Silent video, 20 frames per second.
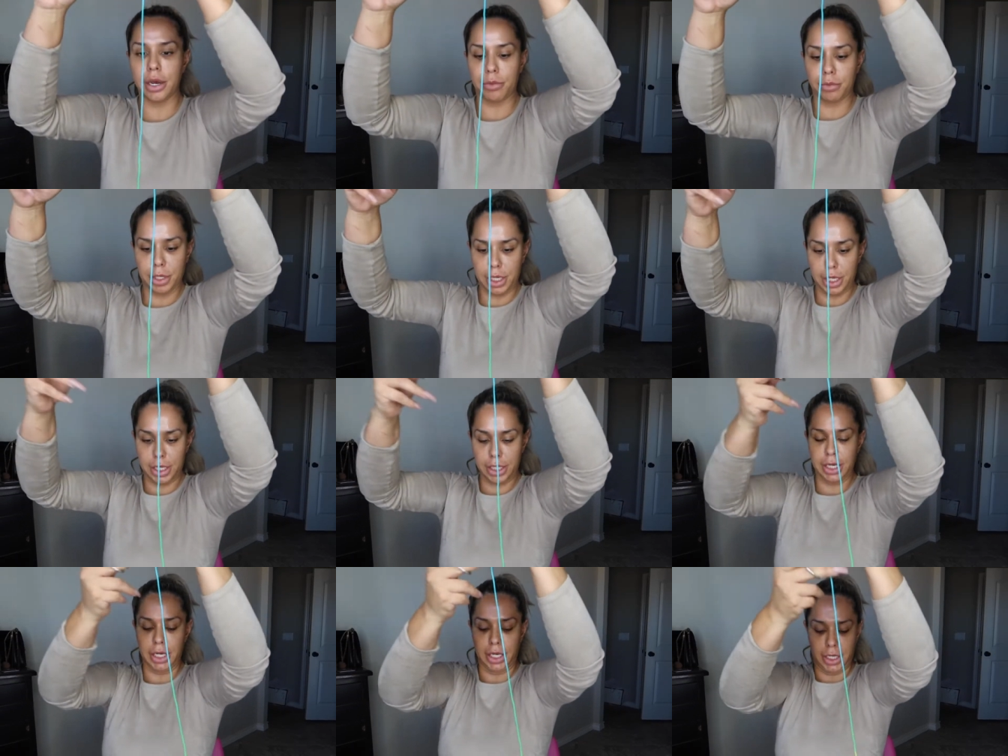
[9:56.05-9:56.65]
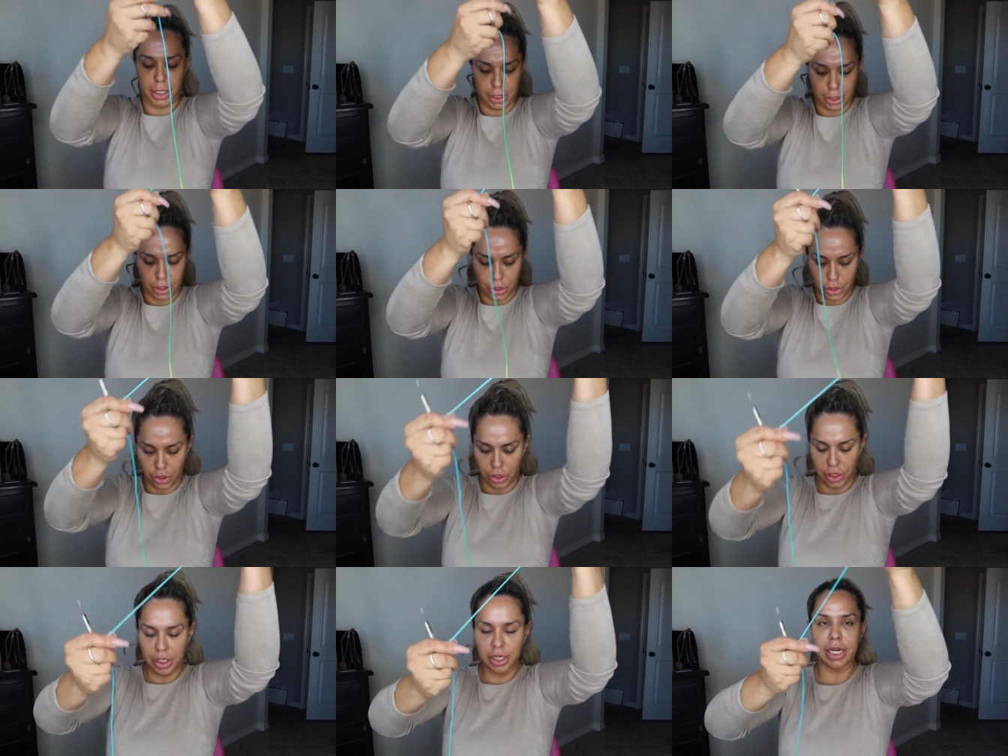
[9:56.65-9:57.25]
I'm gonna cut a
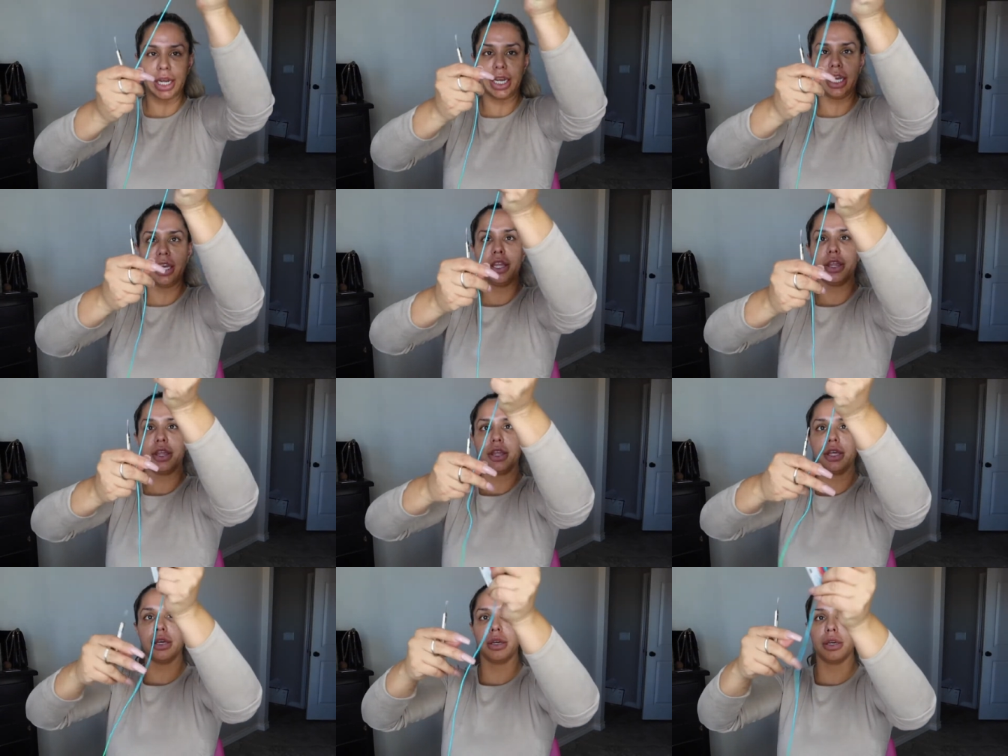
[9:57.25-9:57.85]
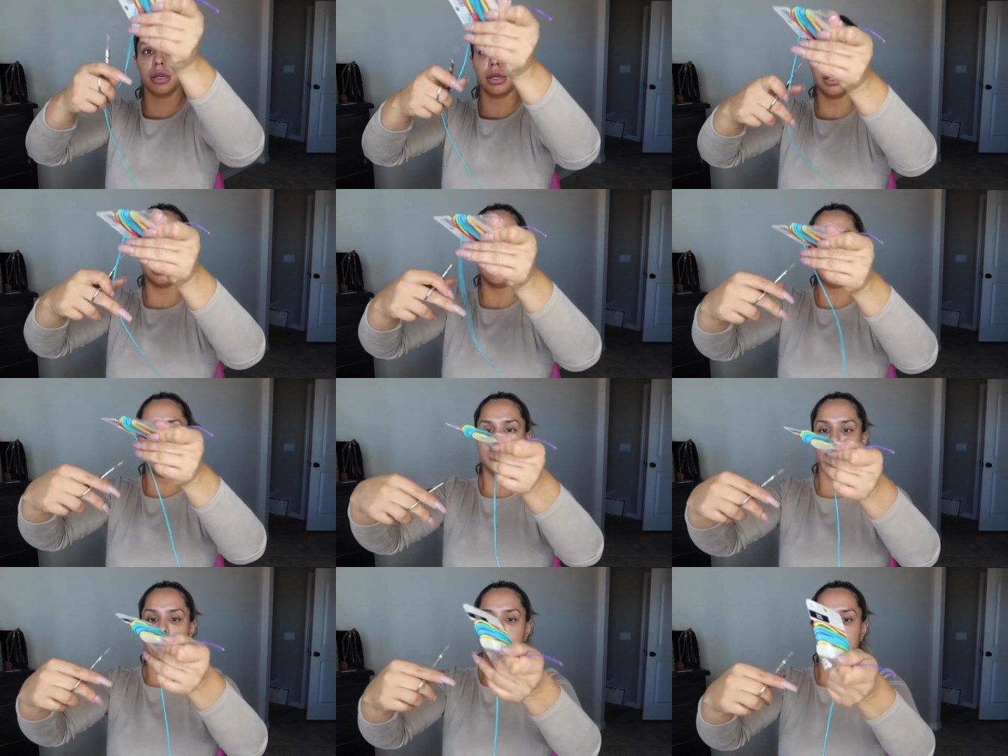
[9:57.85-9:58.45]
good length
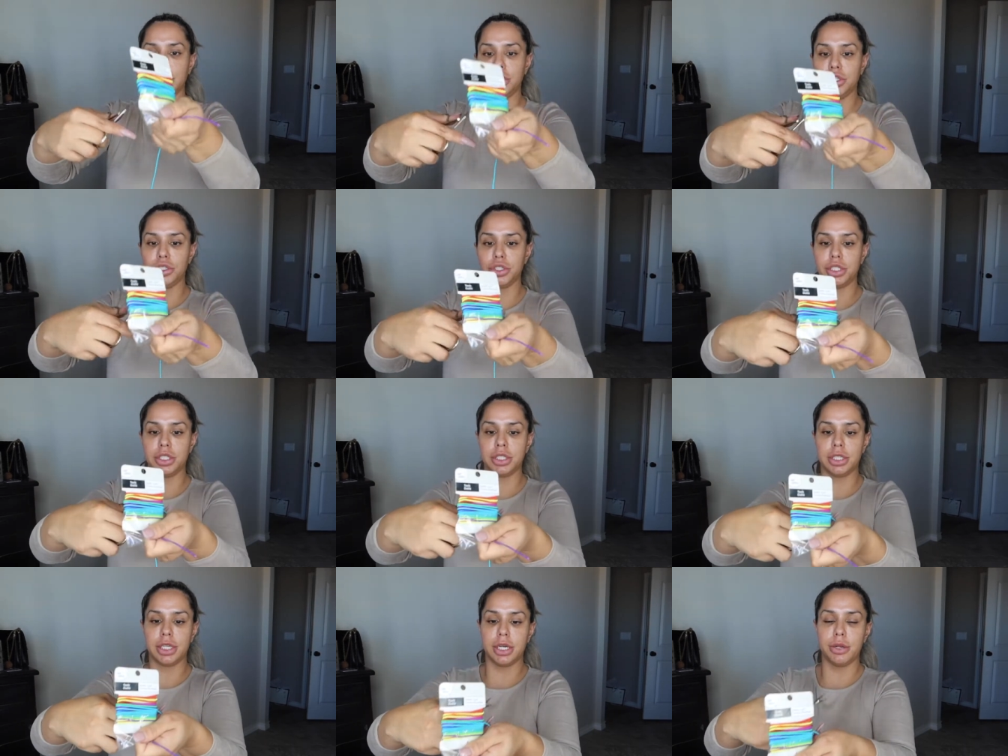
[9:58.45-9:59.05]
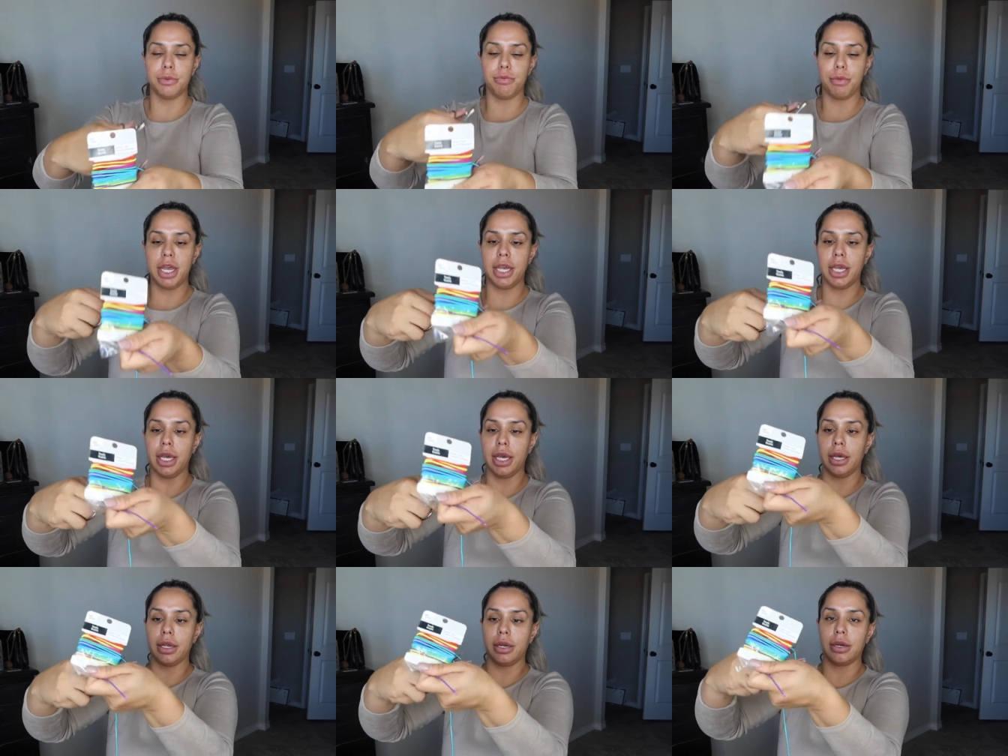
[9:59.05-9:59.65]
because you're just gonna
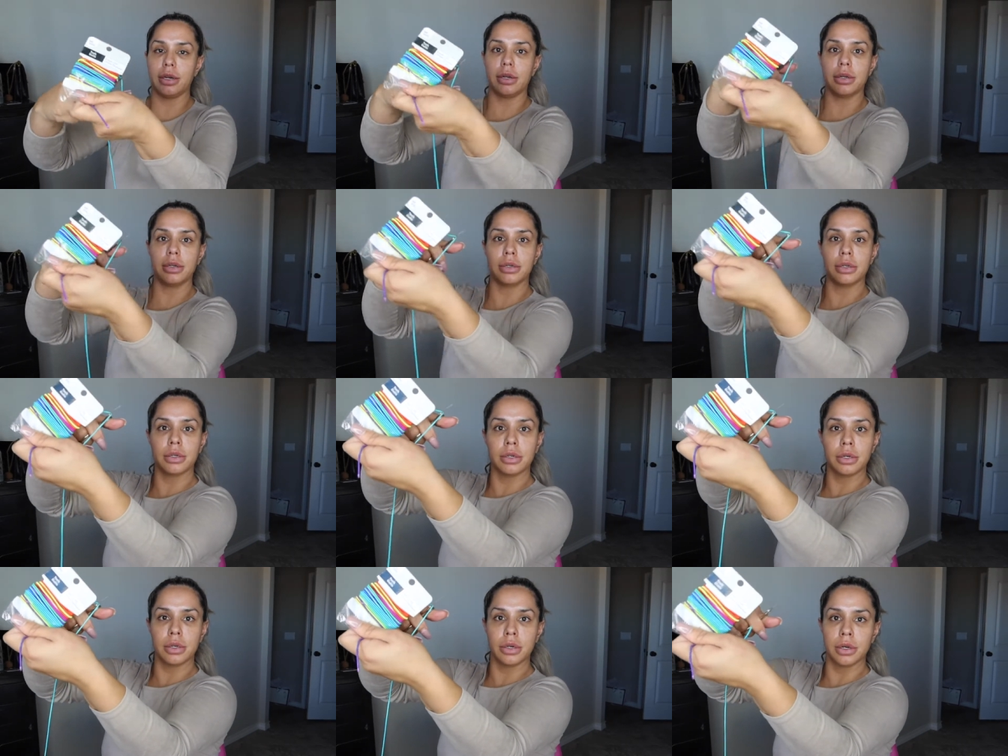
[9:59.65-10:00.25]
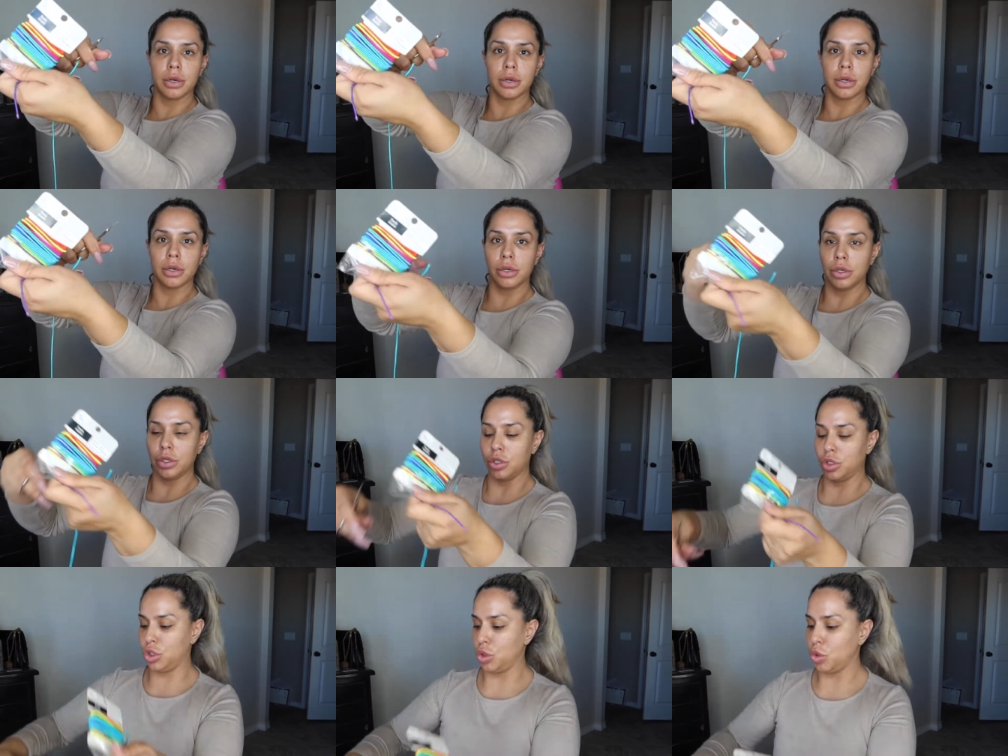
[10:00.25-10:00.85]
make it
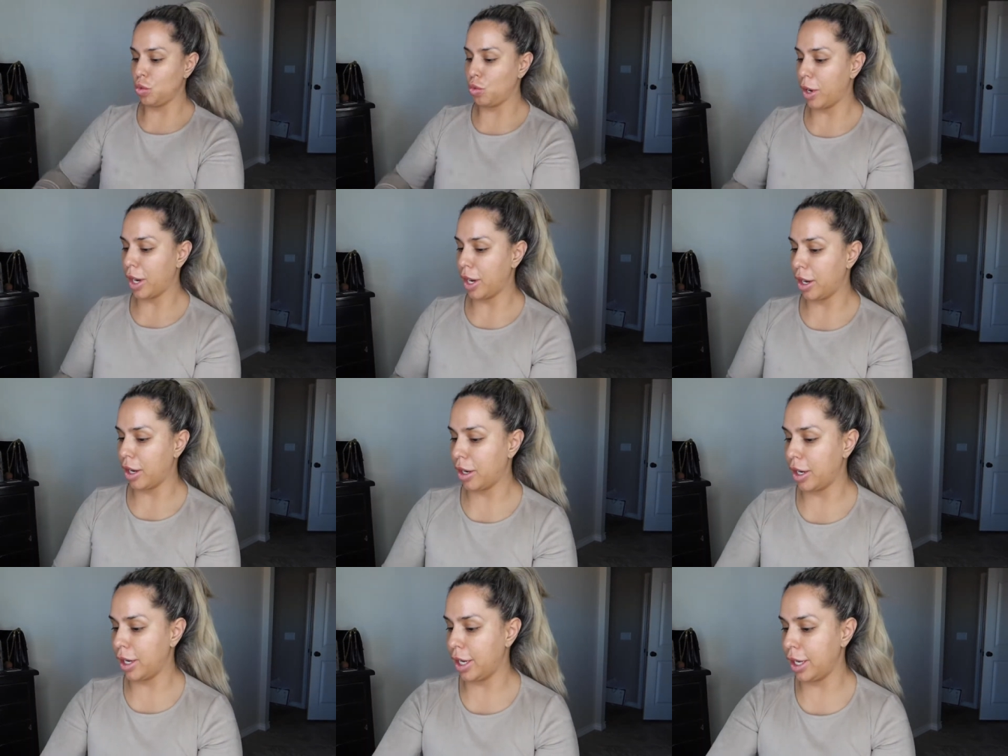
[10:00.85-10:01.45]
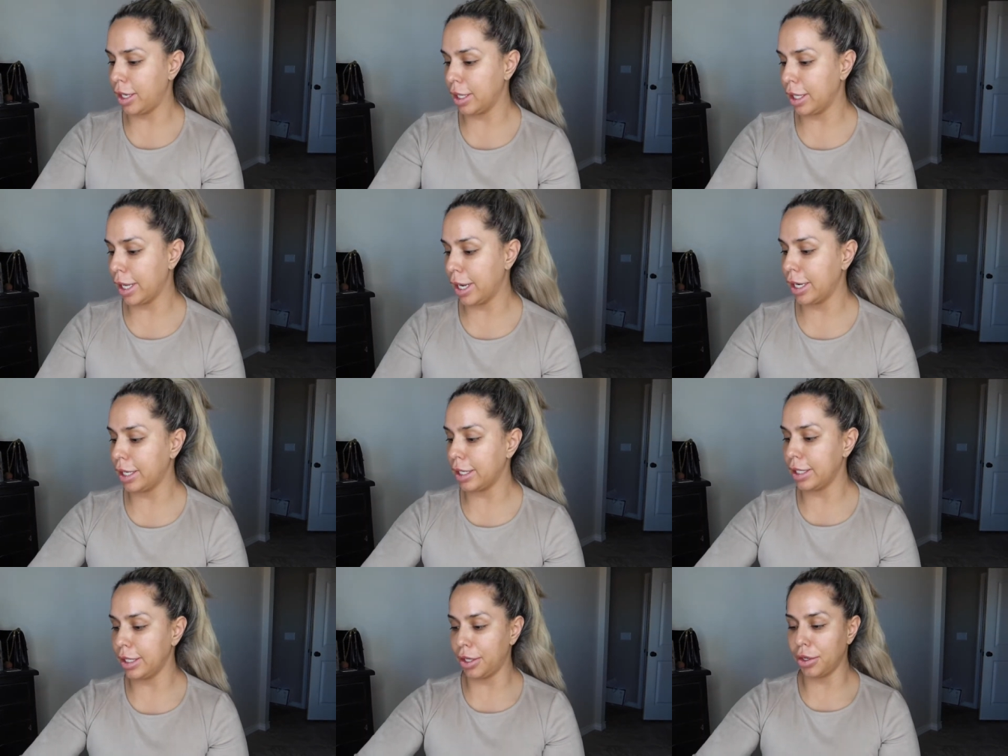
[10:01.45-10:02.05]
to where it
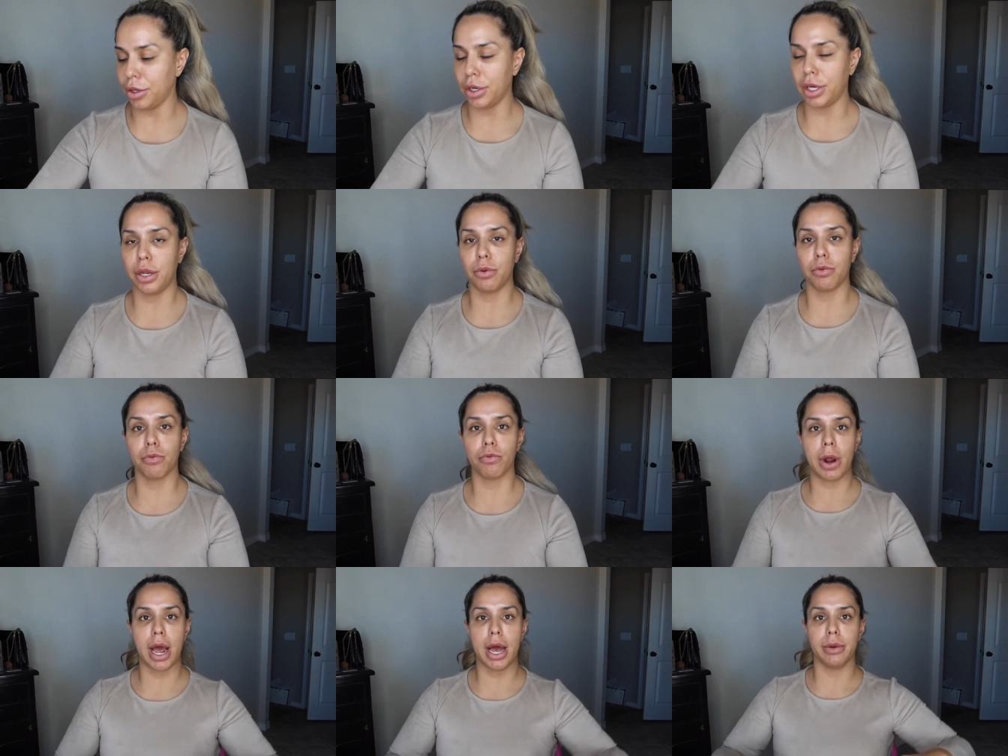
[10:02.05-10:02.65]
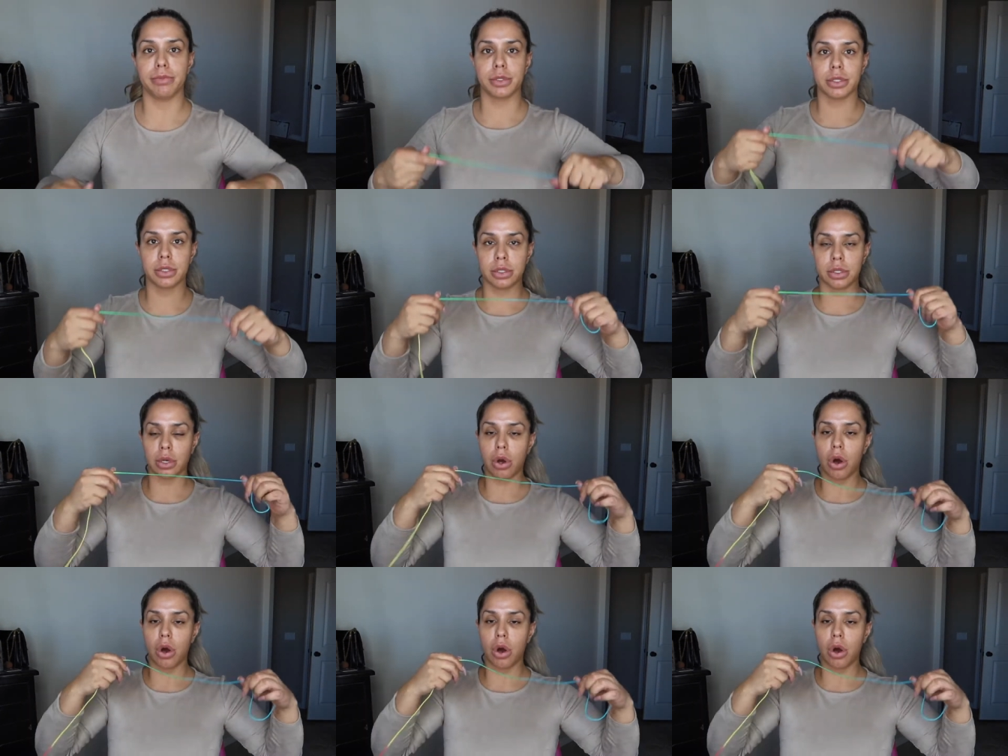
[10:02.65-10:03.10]
like literally wraps